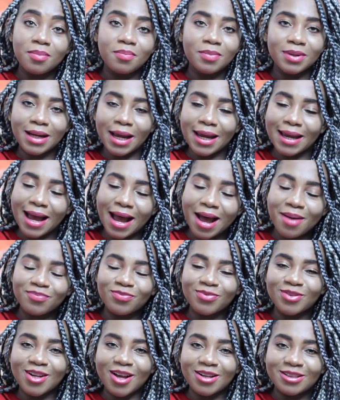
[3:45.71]
but
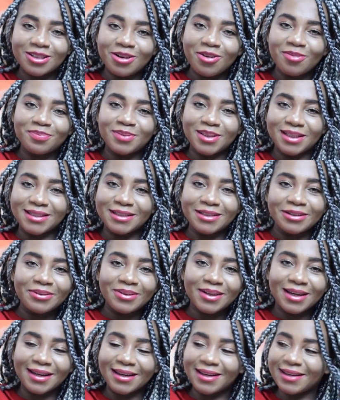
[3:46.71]
I'm not complaining,
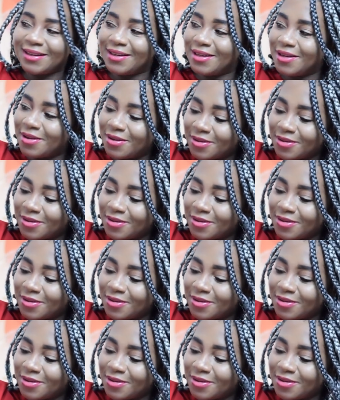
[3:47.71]
okay?